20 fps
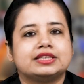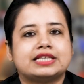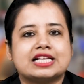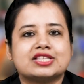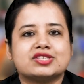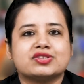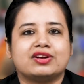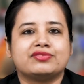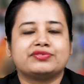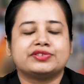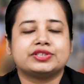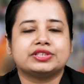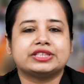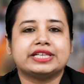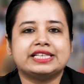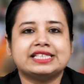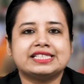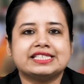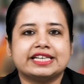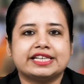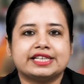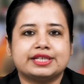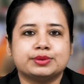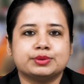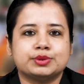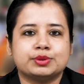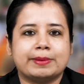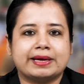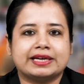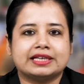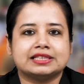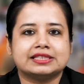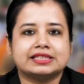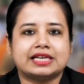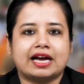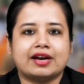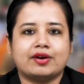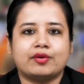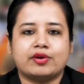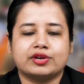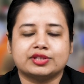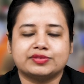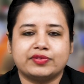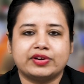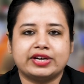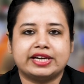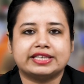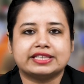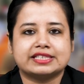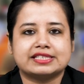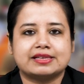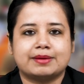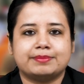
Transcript: That's all for today. Stay tuned to Medical Dialogues for latest